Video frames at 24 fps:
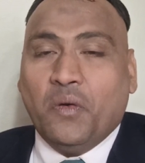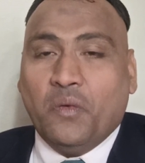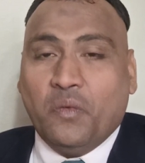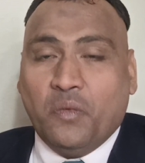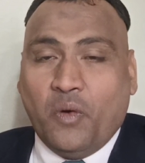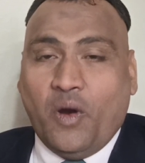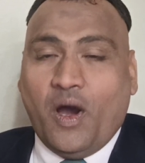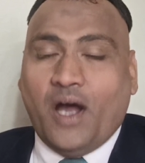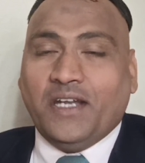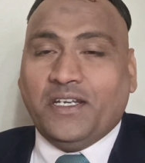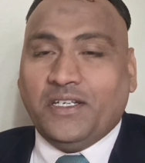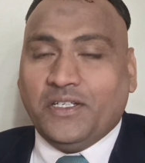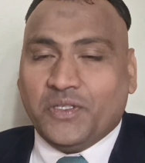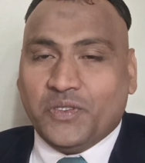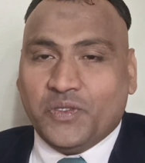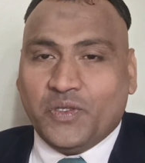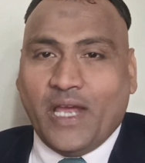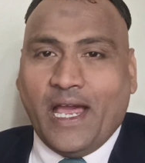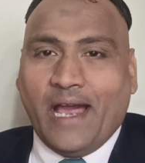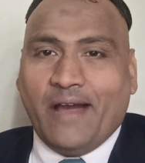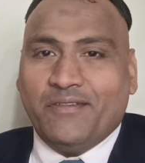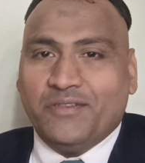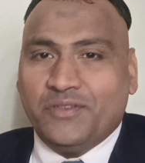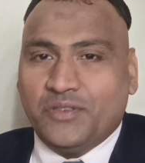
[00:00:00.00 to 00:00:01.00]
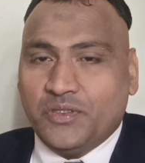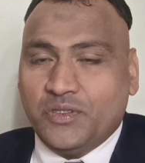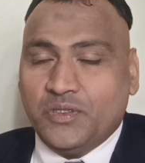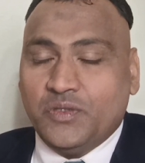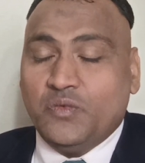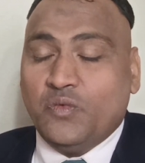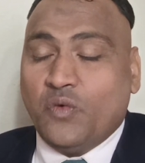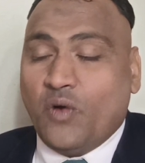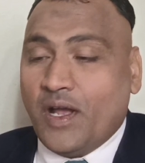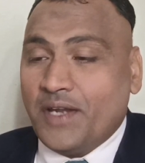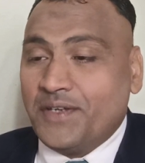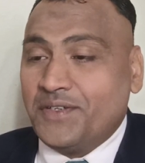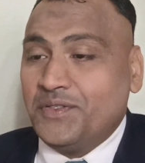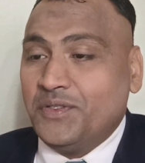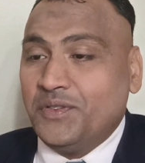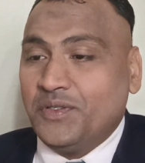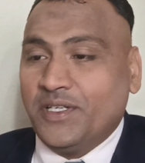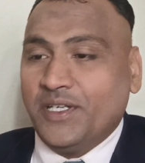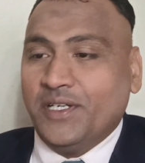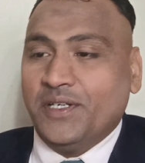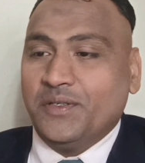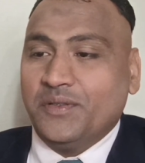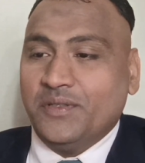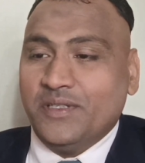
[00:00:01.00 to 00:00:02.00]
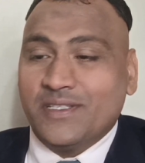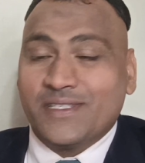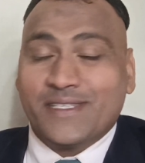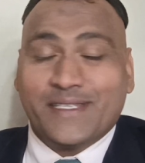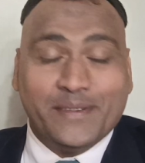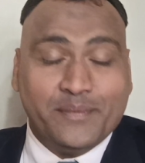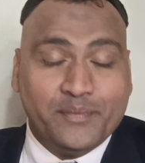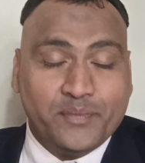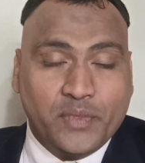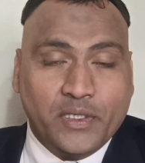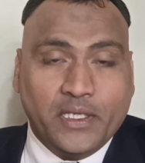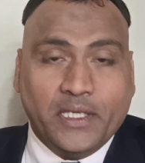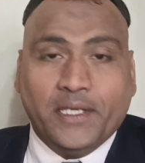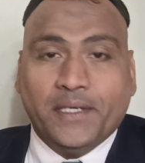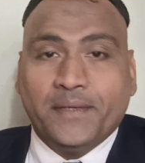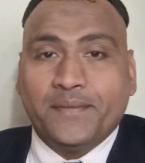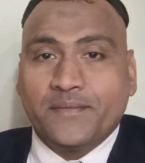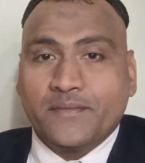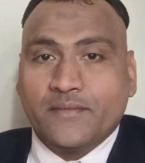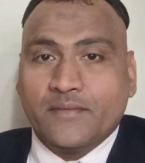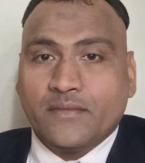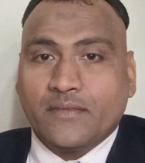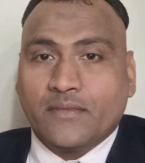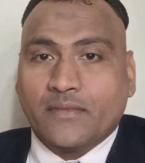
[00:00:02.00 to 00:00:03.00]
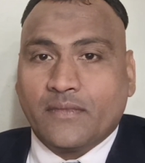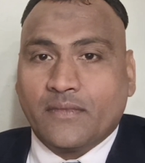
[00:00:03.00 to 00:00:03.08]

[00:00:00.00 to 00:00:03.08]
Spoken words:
What you have to do, what you can do is simply